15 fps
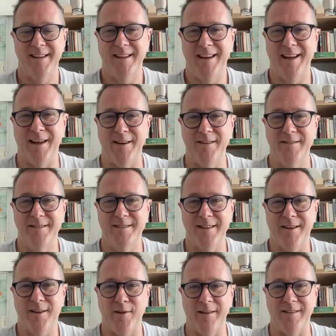hello,
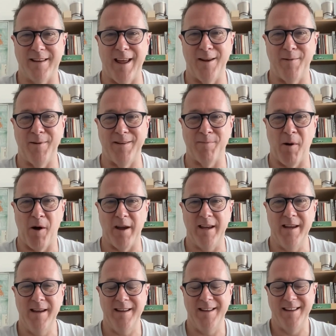Colin's getting a bit
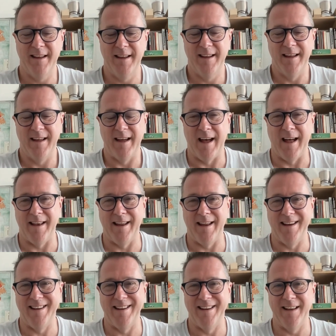spiky. And
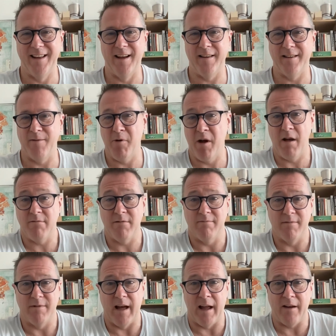then I was like,
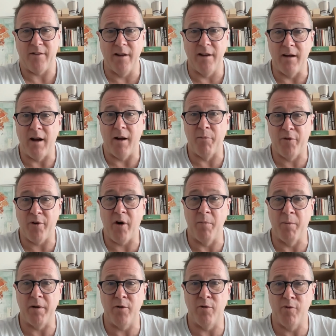well, actually, I'm sorry,
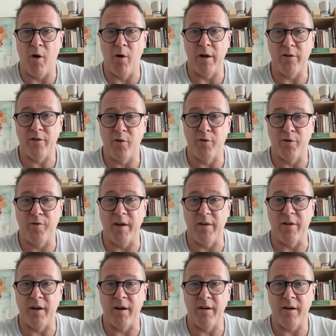but you're wrong. It's George V.
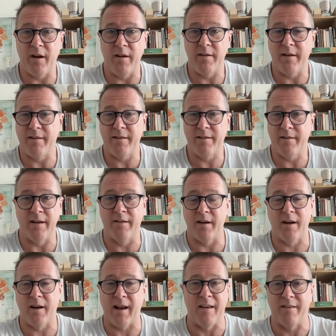I know it's a
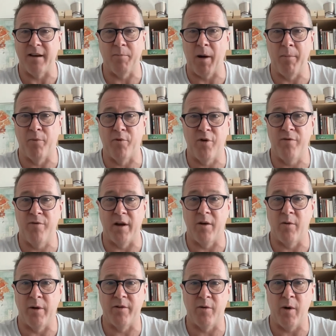classic pub trivia
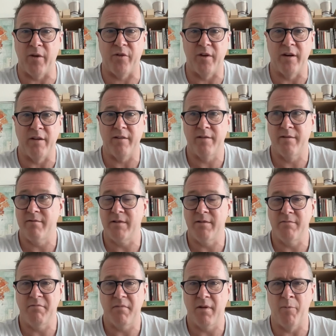quiz question.
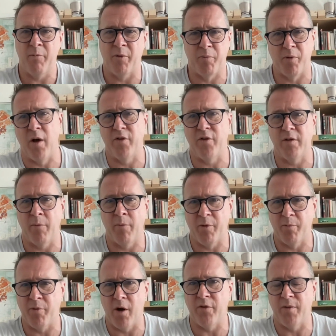I'm surprised you think
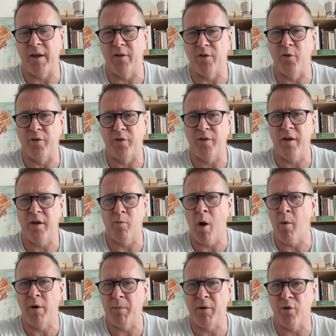it's George III. Why
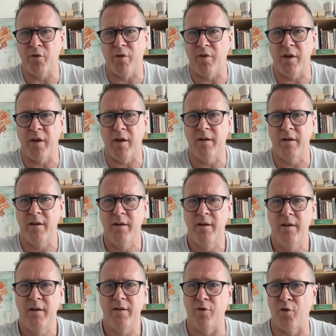would it be George III?
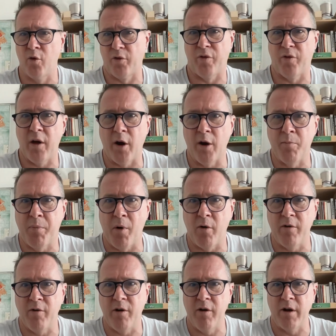Did George III go to
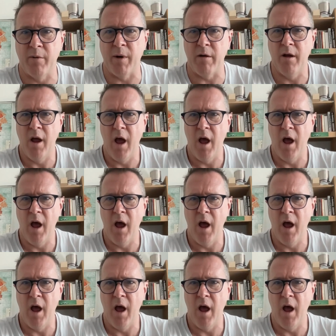Bognor a lot? He went,